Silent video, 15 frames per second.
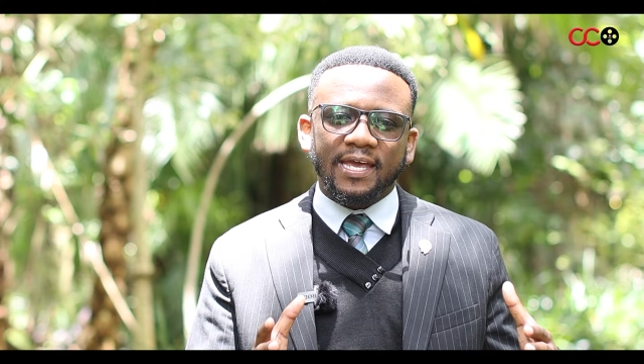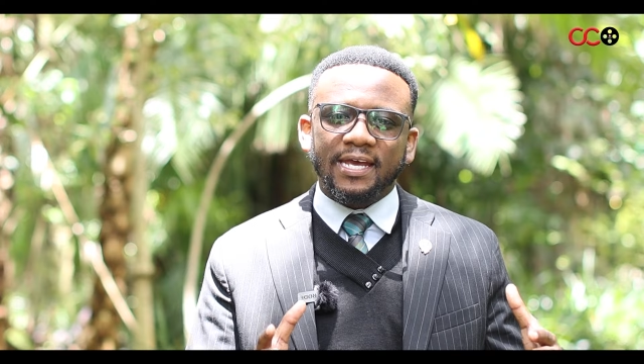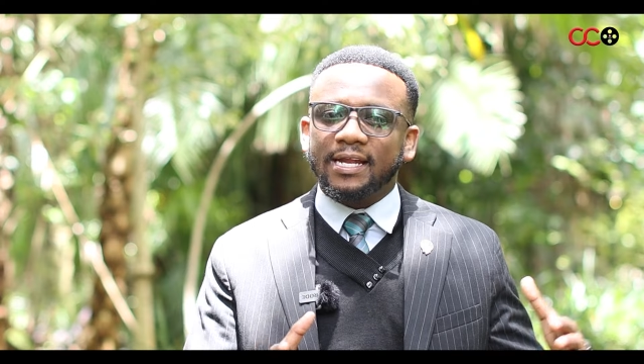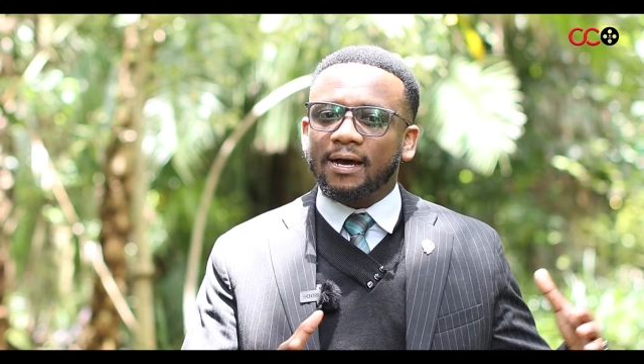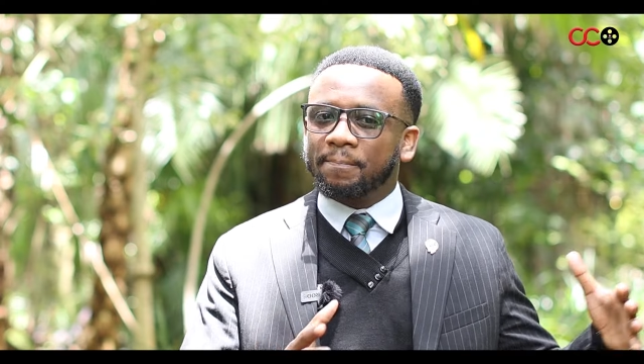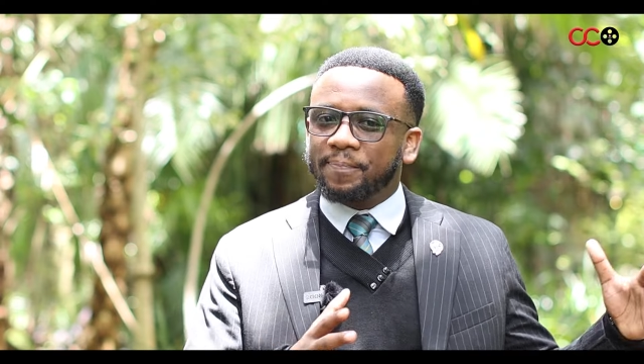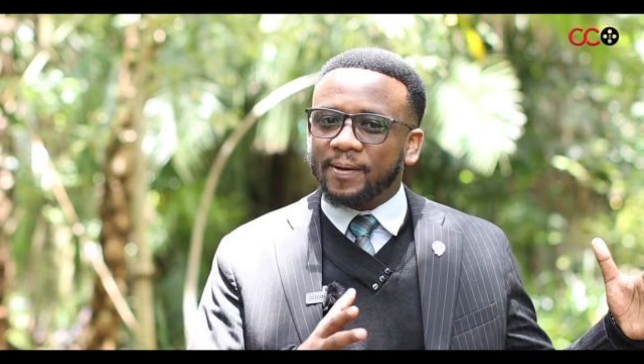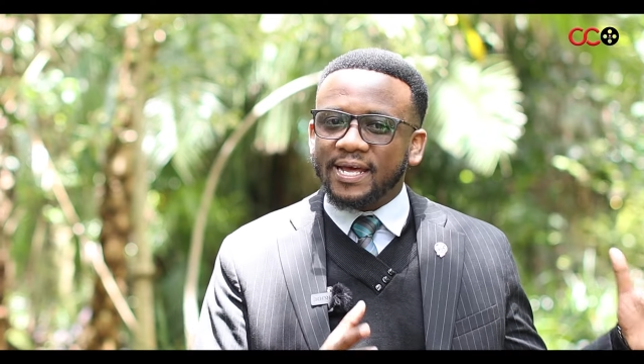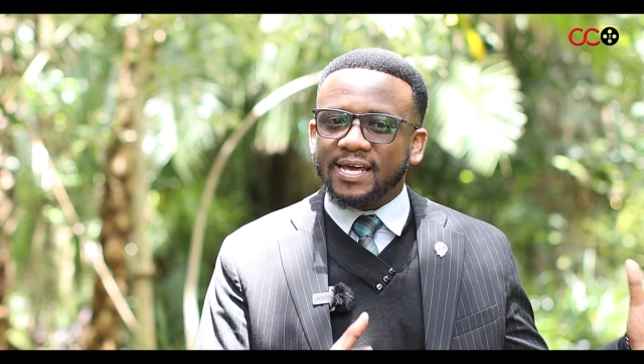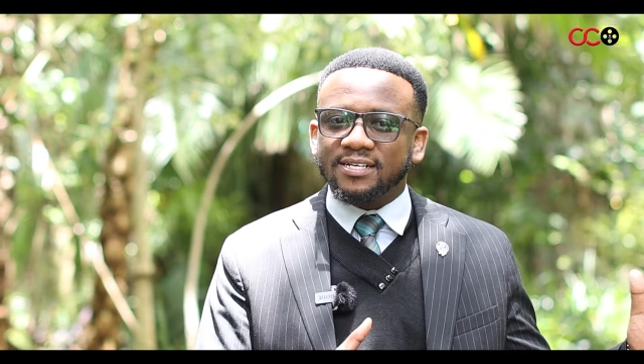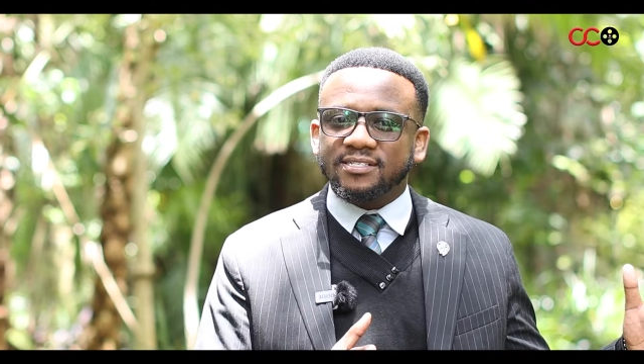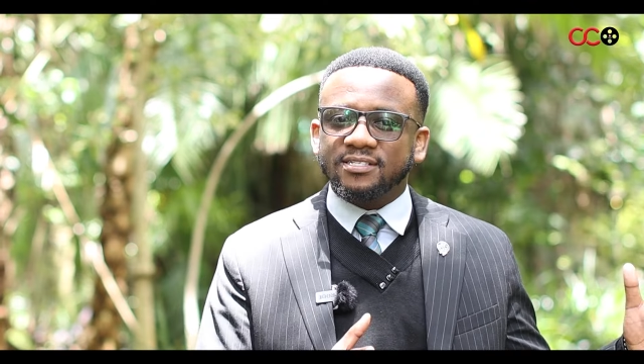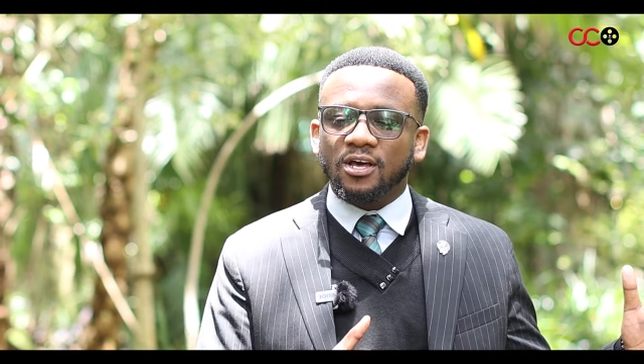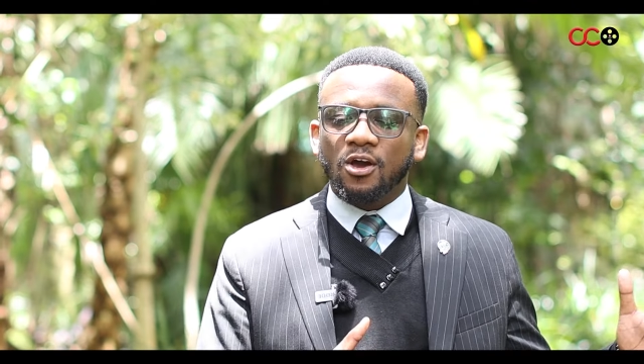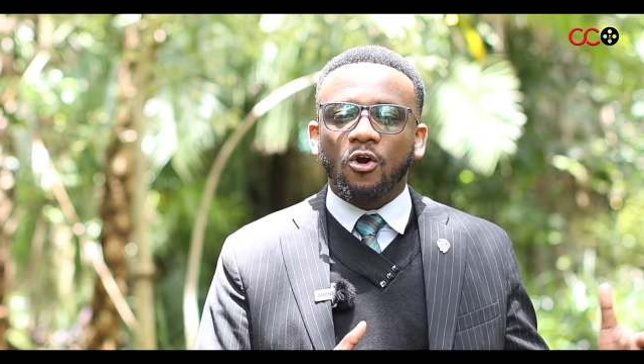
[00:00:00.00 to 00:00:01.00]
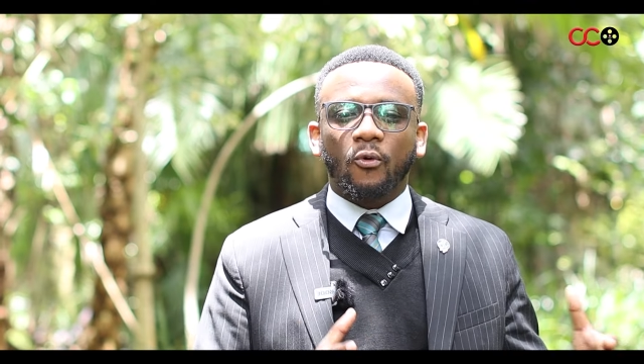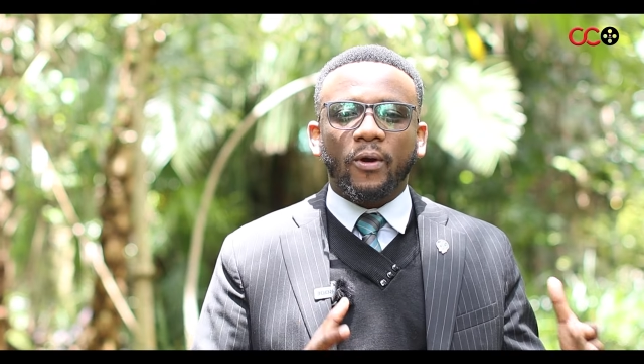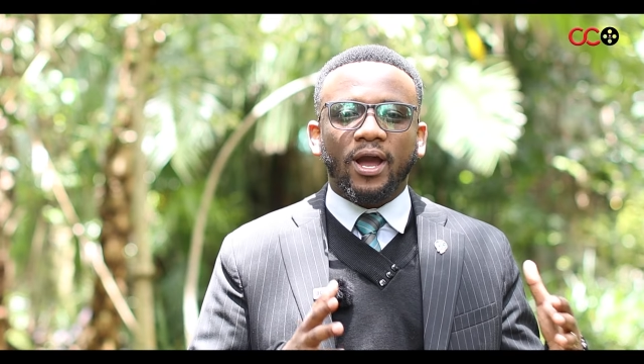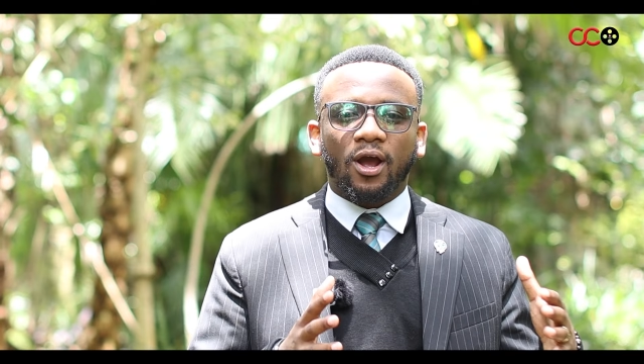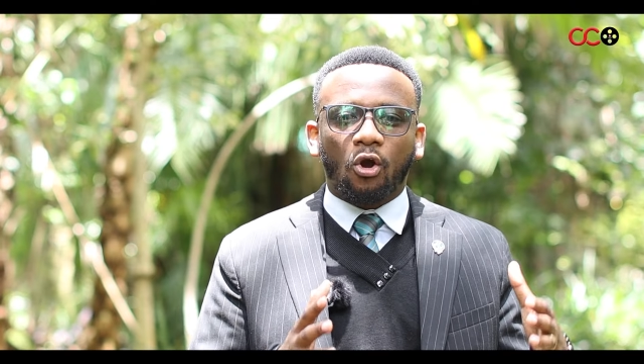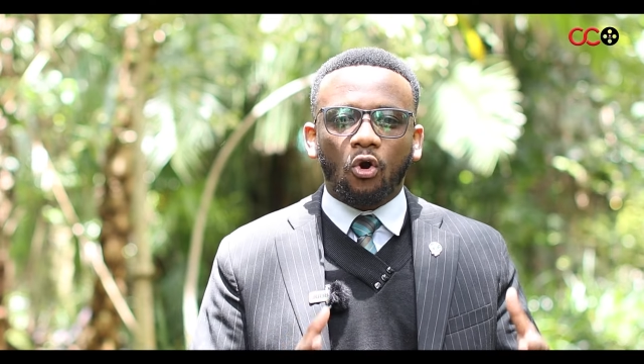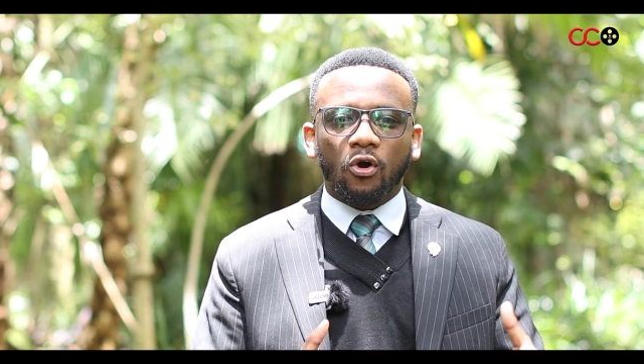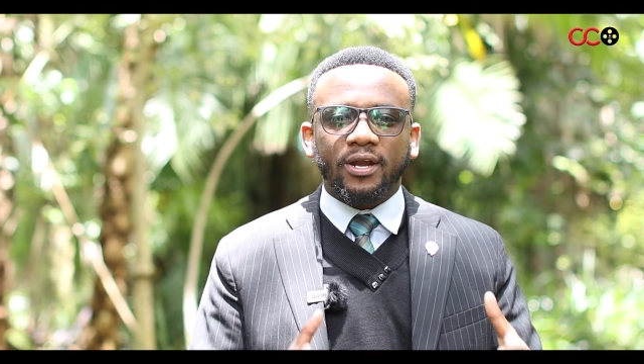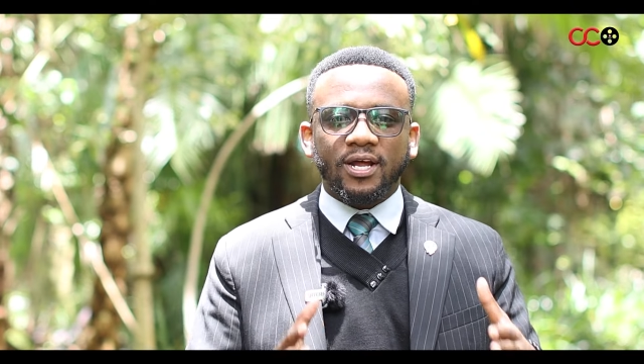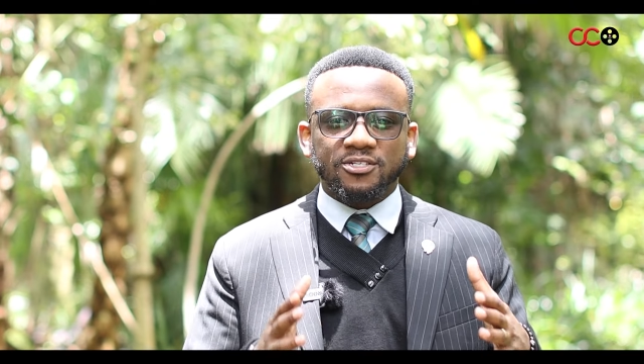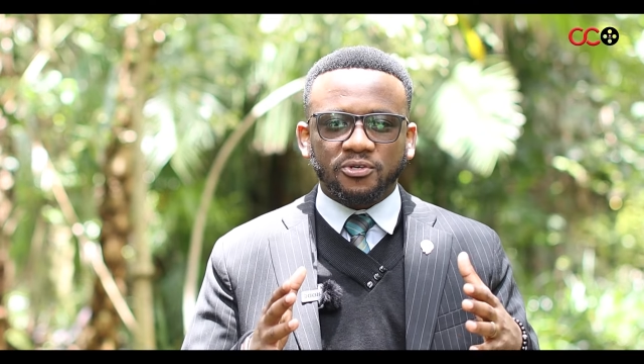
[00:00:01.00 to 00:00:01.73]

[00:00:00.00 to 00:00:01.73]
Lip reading: in a place where God